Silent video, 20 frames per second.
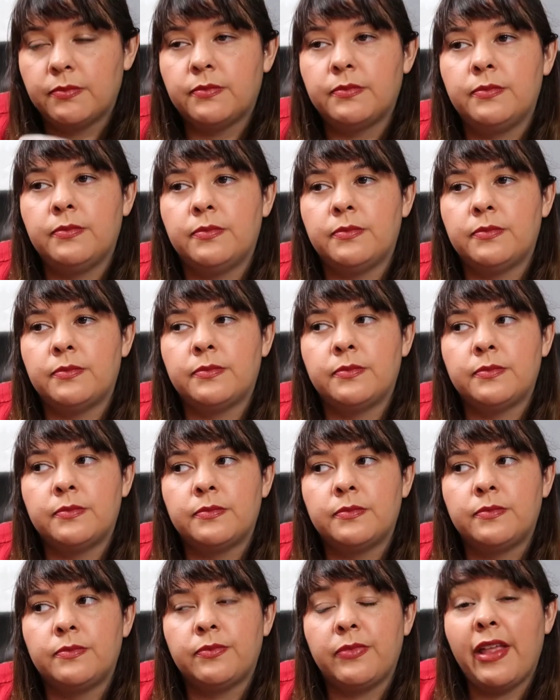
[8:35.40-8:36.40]
Hmm.
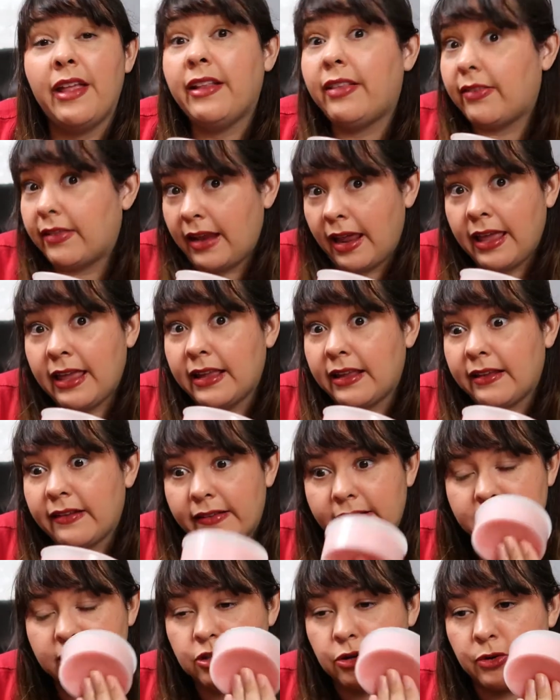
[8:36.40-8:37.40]
It's
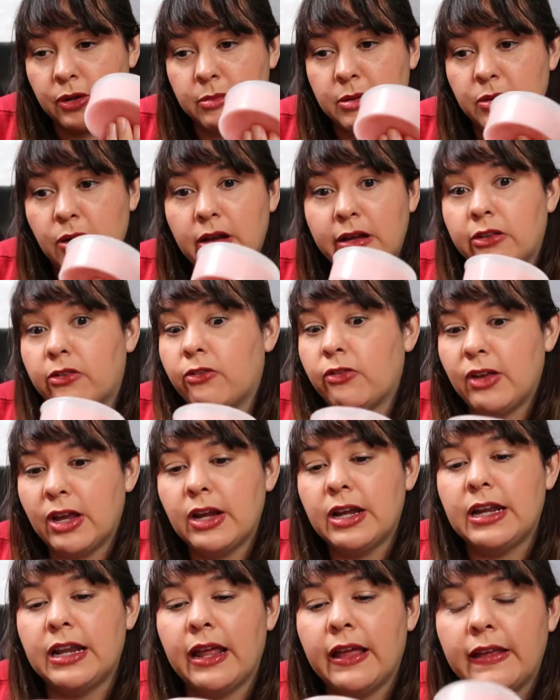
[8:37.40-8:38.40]
nice. Don't get me wrong. It's
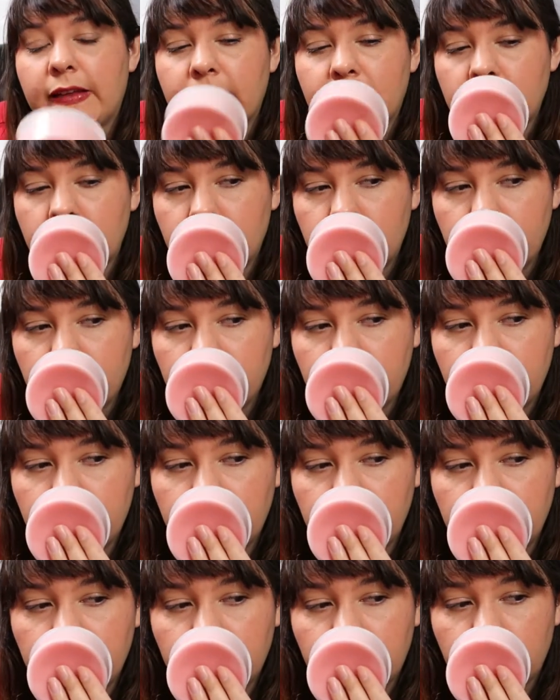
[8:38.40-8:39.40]
very nice.
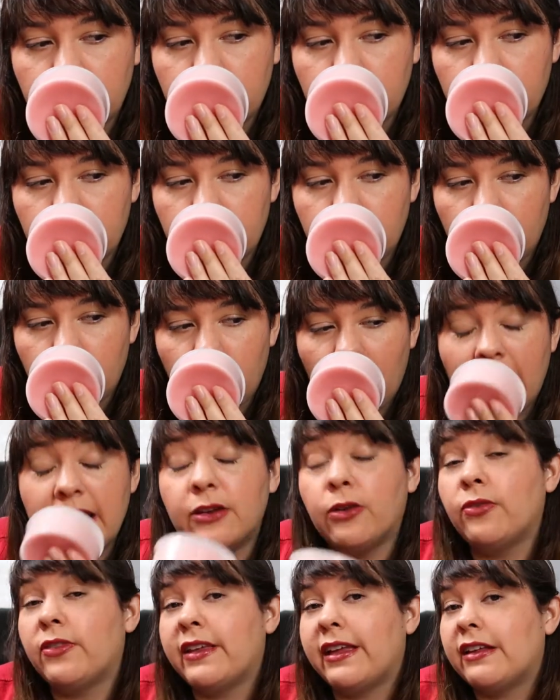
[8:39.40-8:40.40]
I
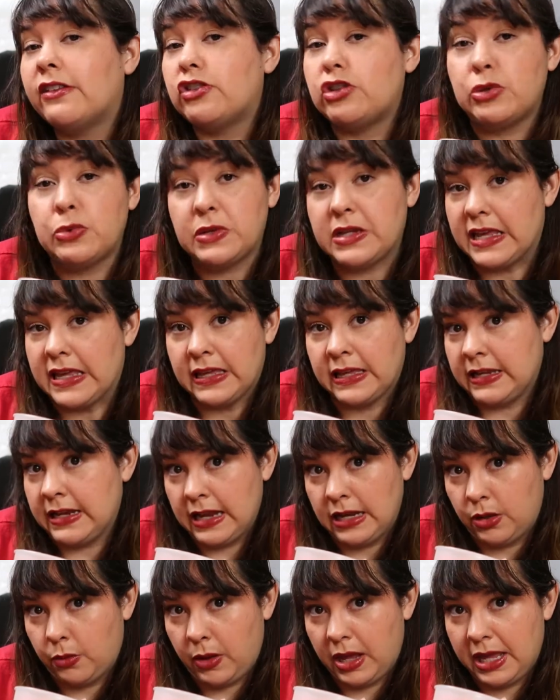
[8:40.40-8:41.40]
don't think it's unique in
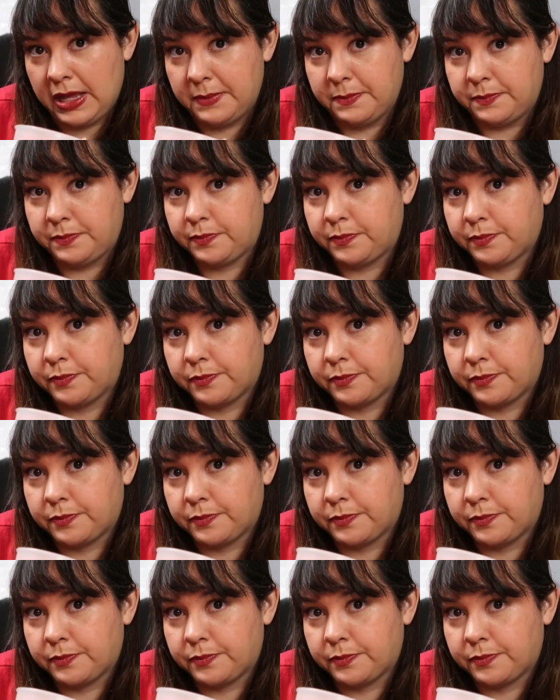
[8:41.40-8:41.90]
any way